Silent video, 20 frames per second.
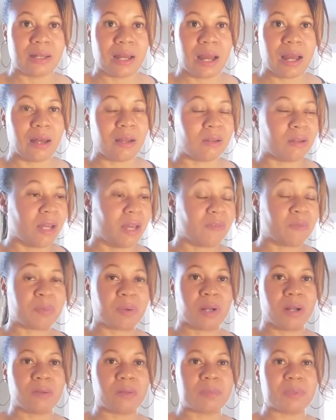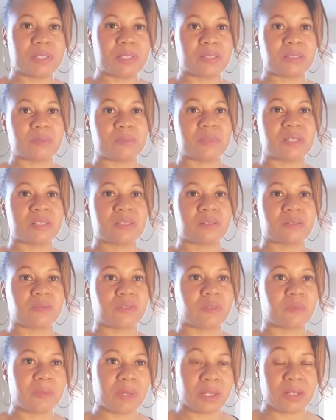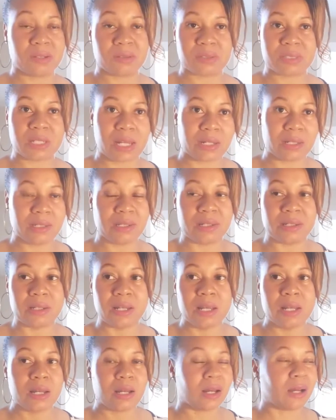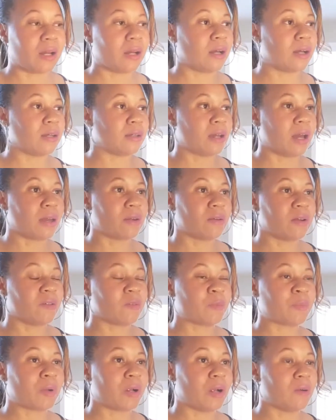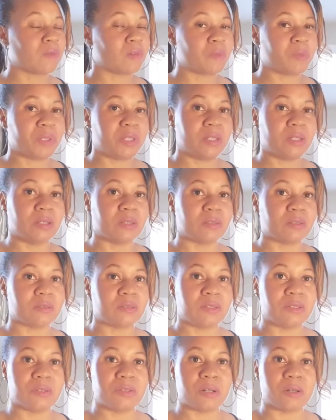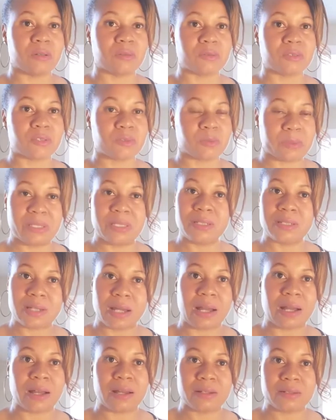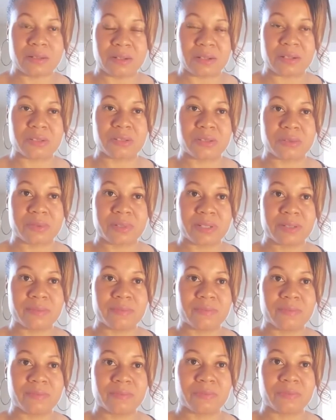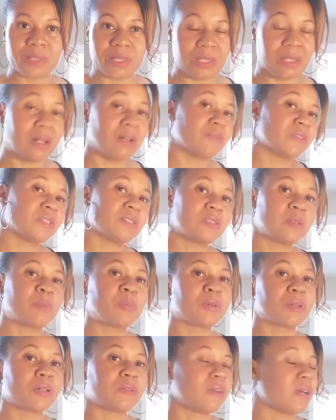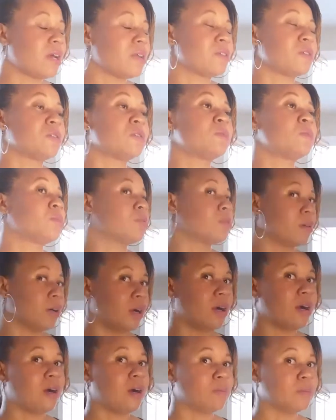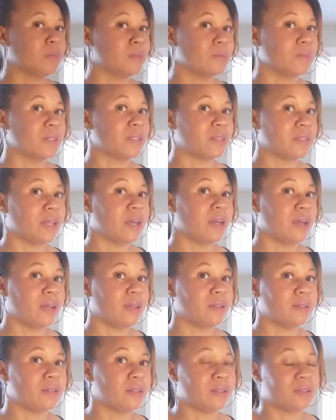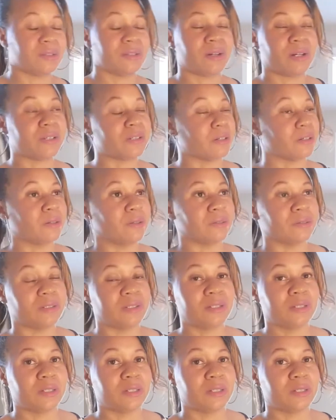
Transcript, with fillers: I don't have a problem with being submissive if a man knows how to lead. Uh, I don't have a problem with being, you know, sweet, kind, nurturing, loving, supportive. I have no problem with that. No, I don't.